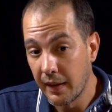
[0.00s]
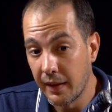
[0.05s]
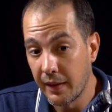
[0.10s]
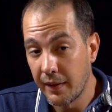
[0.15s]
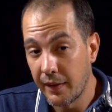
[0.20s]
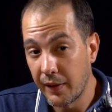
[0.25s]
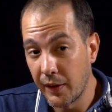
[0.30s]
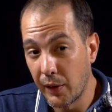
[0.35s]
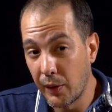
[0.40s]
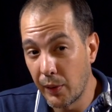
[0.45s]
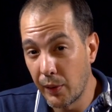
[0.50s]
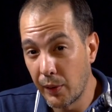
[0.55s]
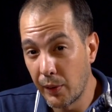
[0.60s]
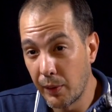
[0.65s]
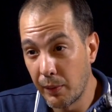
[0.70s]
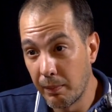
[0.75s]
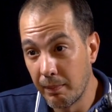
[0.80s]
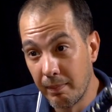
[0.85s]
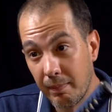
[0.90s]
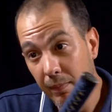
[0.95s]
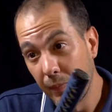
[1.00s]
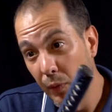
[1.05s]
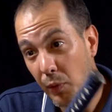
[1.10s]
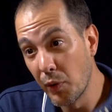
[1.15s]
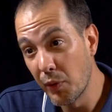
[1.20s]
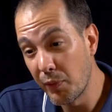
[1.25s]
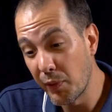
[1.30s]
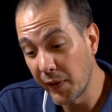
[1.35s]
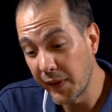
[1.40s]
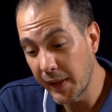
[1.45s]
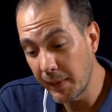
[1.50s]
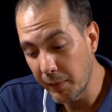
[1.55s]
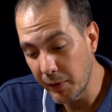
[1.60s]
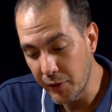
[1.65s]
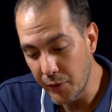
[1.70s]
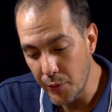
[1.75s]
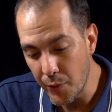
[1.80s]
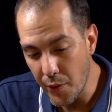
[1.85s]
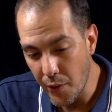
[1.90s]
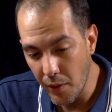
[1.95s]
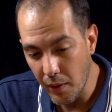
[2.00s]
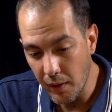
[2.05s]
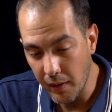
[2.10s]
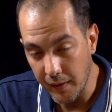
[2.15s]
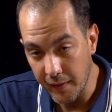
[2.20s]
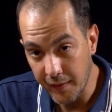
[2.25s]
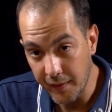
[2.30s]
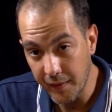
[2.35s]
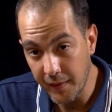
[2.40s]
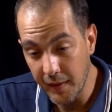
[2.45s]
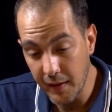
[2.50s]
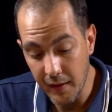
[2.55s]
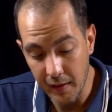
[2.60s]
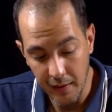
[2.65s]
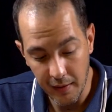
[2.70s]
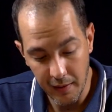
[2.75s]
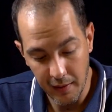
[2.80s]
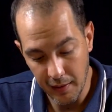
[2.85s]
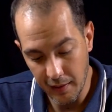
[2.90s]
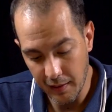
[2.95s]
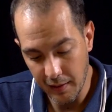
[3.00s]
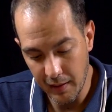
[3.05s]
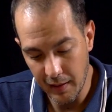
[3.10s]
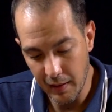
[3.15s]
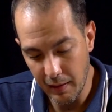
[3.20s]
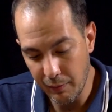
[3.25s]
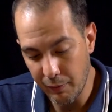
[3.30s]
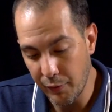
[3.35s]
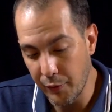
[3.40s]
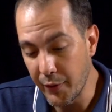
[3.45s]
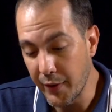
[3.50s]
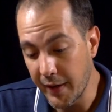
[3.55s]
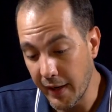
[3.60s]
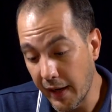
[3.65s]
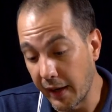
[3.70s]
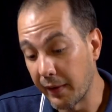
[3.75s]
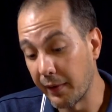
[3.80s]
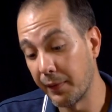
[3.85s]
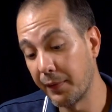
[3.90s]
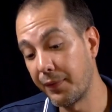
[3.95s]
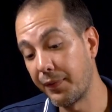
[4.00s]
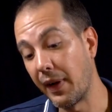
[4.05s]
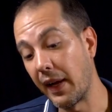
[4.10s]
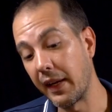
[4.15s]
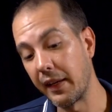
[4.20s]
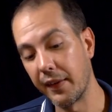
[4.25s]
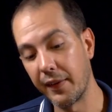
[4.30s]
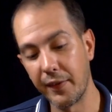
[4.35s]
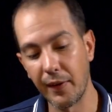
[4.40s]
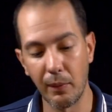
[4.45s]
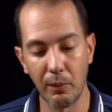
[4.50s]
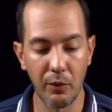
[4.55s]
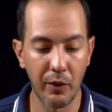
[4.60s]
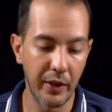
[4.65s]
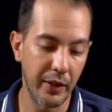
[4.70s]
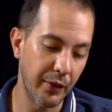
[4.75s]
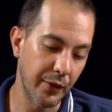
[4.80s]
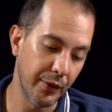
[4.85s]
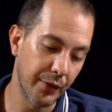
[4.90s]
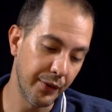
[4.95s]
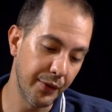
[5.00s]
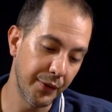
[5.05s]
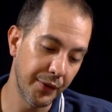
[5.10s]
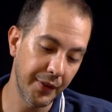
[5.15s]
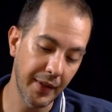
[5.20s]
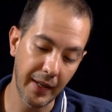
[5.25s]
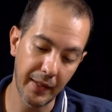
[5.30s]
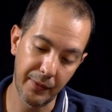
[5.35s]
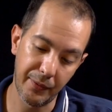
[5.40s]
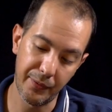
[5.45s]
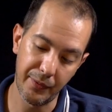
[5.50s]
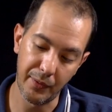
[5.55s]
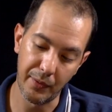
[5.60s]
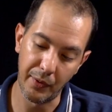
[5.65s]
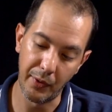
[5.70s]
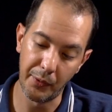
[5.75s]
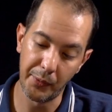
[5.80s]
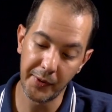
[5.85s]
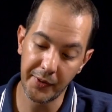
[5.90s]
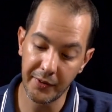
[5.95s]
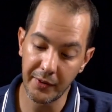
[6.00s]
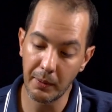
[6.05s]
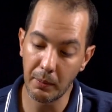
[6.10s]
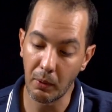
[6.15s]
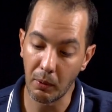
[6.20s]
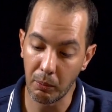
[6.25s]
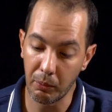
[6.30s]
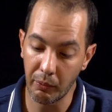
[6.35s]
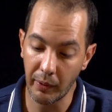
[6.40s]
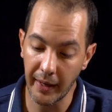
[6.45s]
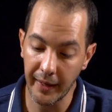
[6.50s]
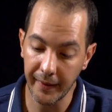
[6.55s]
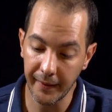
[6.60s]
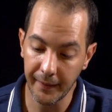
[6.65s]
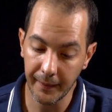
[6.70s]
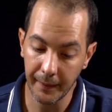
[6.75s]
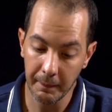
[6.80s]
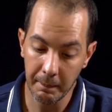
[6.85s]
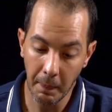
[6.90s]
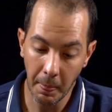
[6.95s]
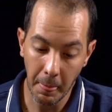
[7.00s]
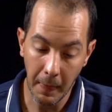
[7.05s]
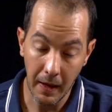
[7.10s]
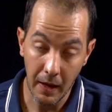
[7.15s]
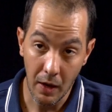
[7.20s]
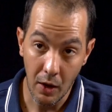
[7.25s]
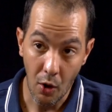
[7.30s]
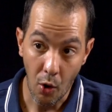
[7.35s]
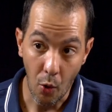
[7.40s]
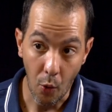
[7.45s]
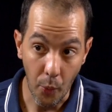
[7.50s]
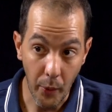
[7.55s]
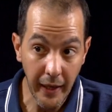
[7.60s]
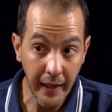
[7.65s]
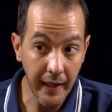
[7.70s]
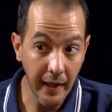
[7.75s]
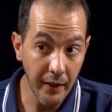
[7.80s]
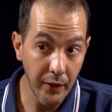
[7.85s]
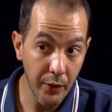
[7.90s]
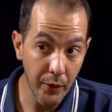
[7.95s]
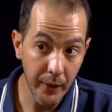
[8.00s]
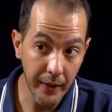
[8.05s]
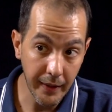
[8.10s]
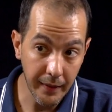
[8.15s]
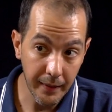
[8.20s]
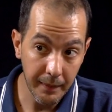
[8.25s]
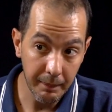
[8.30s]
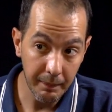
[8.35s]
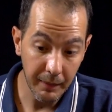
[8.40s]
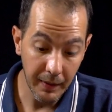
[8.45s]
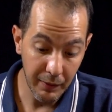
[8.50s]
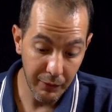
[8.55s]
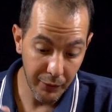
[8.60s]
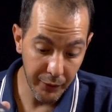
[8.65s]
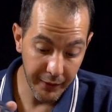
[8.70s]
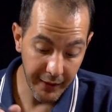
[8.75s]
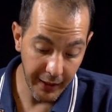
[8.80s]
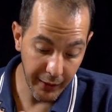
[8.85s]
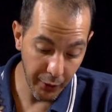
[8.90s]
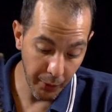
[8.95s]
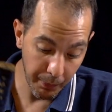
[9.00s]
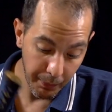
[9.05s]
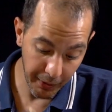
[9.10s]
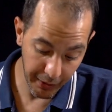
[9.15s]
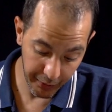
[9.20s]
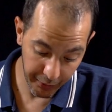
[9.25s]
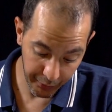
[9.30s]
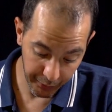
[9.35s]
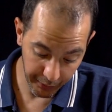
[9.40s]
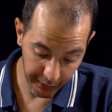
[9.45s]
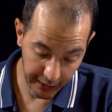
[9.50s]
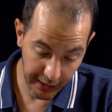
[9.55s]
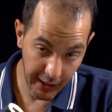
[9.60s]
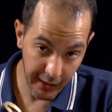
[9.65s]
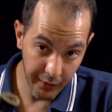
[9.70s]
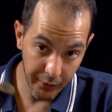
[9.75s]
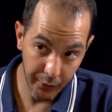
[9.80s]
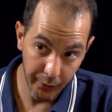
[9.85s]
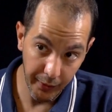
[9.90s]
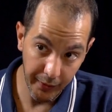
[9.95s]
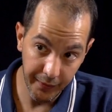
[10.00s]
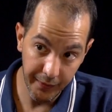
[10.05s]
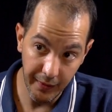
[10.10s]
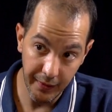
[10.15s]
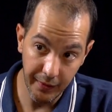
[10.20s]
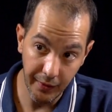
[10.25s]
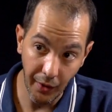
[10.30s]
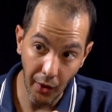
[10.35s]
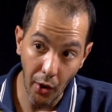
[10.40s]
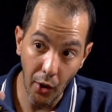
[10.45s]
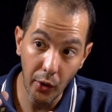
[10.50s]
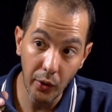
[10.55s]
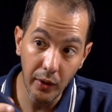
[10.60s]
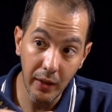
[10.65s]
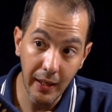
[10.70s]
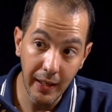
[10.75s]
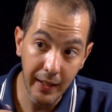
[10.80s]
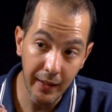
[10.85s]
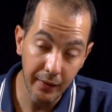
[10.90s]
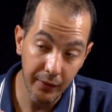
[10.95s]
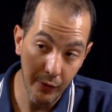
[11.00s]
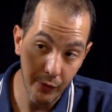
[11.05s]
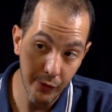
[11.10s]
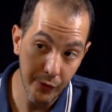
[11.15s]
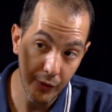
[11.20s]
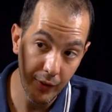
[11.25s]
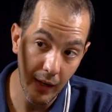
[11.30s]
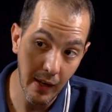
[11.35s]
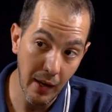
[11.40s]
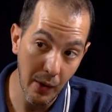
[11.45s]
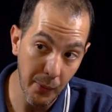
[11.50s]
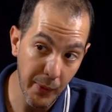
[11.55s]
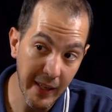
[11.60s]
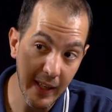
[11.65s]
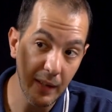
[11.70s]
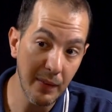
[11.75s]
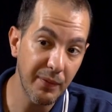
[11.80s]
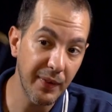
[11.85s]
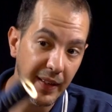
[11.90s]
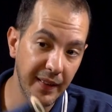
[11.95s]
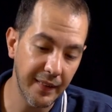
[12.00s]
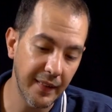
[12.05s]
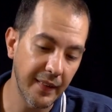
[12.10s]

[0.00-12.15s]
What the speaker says: So look for them on Google and see if you can find someone to do that for a reasonable price. We can do it. If you take apart your Iaito and send only the tsuka, we can fix